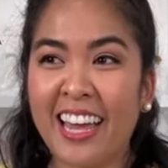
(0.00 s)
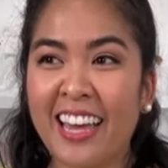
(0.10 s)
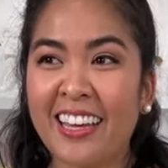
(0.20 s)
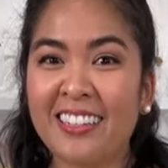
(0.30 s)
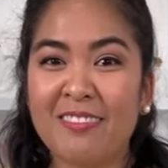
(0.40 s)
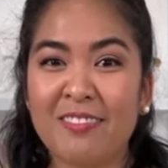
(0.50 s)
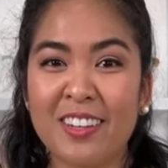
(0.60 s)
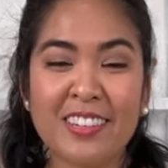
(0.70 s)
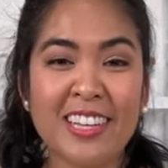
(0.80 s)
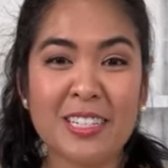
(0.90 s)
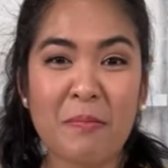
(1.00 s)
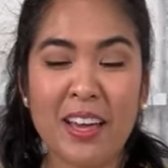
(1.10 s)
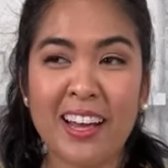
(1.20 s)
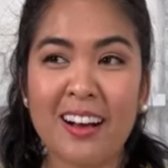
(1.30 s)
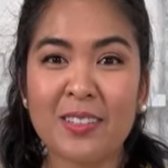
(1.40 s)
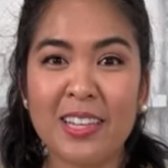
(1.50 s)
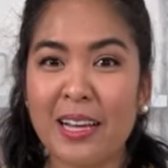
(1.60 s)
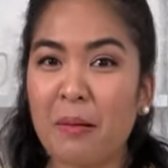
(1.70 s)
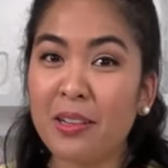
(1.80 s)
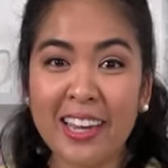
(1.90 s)
and we would get to pick out
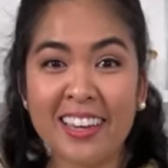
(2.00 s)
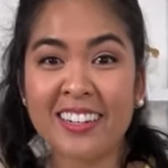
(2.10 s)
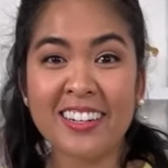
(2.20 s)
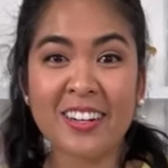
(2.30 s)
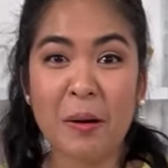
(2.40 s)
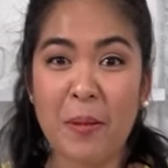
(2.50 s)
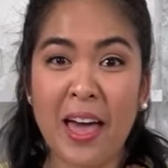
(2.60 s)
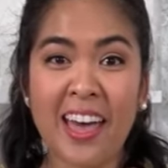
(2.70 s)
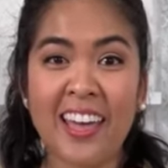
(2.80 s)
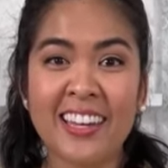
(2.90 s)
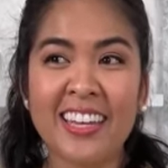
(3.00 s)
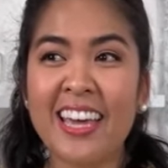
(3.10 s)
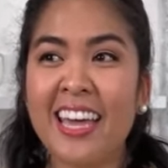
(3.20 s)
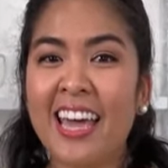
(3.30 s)
like a planner or pen.